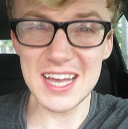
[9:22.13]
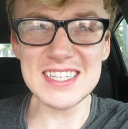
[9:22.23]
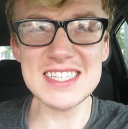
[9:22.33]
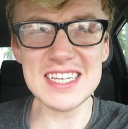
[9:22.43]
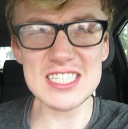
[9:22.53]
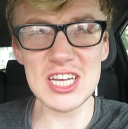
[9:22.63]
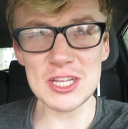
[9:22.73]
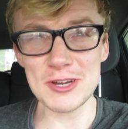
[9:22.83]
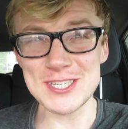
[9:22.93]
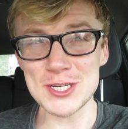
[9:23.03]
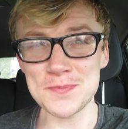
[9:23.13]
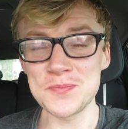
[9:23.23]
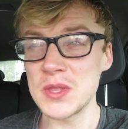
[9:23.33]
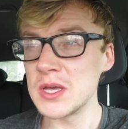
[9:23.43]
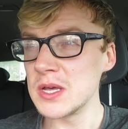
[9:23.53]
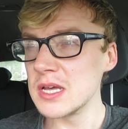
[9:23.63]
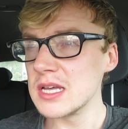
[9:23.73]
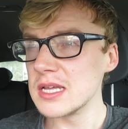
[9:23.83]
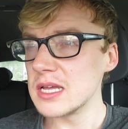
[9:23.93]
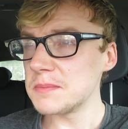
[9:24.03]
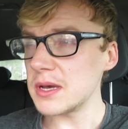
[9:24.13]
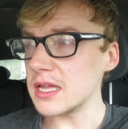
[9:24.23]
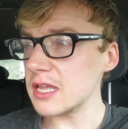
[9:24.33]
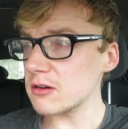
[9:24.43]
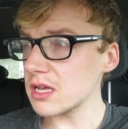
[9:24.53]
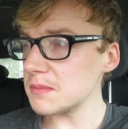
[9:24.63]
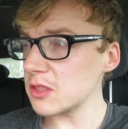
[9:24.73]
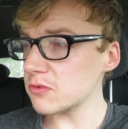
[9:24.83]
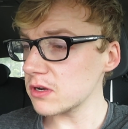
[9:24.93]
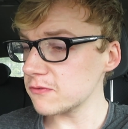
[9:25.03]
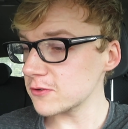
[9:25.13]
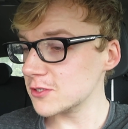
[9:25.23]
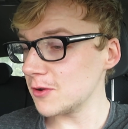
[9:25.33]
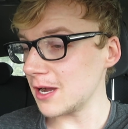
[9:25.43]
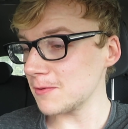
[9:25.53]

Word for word: kind of tastes like a Jolly Rancher. But it'll get me through for two